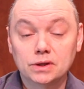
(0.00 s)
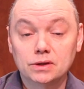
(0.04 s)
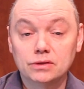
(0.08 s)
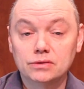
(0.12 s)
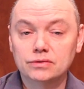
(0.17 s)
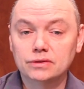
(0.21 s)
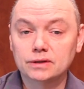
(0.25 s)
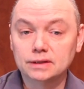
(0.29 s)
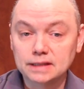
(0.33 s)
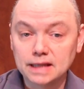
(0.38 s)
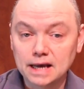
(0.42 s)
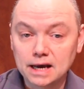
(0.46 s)

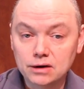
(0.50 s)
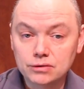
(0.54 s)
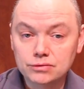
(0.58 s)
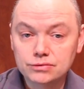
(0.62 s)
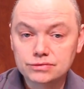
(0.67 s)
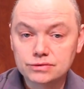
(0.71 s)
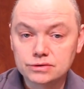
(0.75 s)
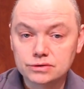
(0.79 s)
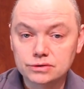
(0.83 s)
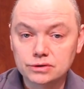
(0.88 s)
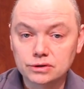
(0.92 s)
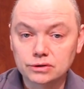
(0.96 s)
The louder
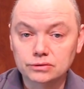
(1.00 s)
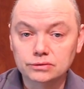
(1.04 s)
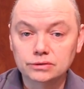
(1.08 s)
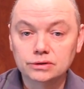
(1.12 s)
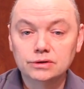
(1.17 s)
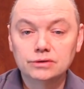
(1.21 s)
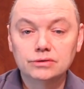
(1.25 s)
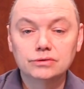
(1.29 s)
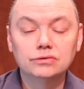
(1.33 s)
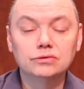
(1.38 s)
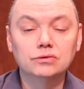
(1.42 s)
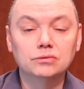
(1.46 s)
the note,
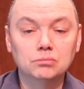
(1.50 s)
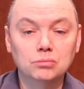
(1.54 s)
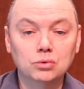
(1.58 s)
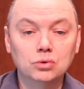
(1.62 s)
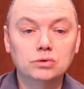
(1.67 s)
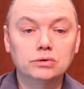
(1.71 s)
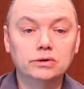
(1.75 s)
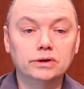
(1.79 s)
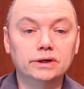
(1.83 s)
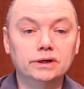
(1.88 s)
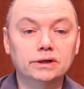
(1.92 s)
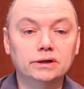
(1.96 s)
the
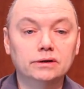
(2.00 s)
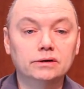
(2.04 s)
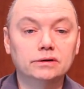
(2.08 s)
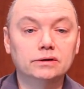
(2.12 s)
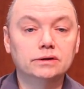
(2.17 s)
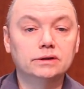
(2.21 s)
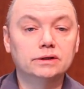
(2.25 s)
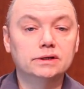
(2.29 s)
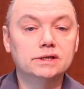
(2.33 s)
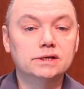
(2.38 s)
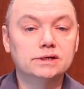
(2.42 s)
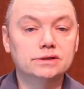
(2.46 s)
more air,
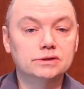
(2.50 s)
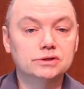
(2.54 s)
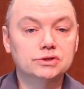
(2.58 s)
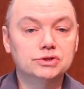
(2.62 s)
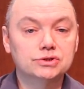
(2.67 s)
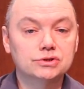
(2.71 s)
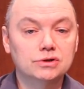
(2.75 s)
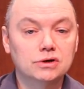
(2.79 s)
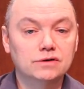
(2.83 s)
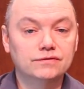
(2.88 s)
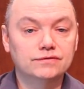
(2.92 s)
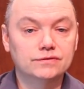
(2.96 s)
and the
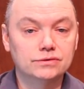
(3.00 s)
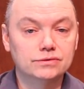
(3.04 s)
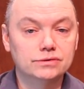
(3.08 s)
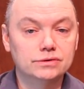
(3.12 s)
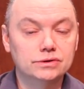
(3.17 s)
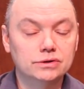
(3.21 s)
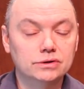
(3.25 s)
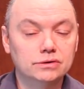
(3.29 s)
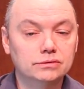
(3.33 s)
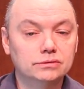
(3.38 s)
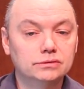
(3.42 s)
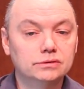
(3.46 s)
softer the
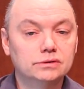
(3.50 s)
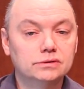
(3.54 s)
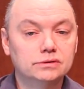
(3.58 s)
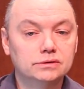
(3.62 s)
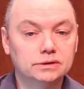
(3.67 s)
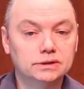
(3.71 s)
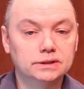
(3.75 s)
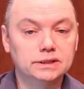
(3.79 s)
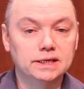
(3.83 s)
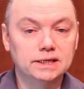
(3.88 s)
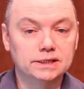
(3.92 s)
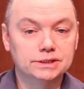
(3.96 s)
note, the
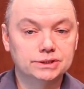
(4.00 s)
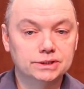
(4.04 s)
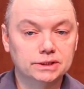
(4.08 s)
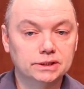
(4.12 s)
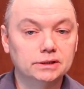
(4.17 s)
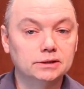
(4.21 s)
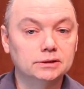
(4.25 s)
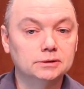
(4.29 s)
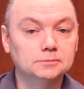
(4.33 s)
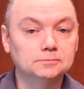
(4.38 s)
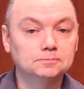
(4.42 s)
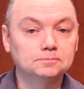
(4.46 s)
less
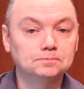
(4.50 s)
air.